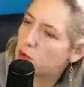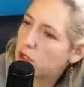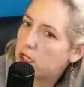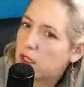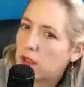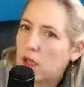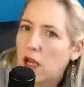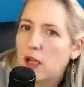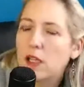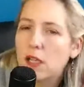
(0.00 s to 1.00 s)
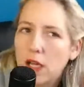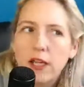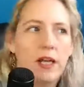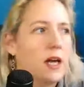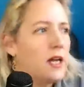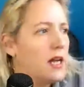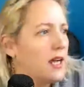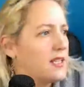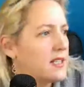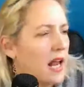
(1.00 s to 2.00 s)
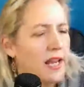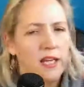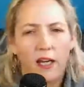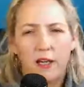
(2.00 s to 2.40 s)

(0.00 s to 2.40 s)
morning. Yeah, yeah. It's like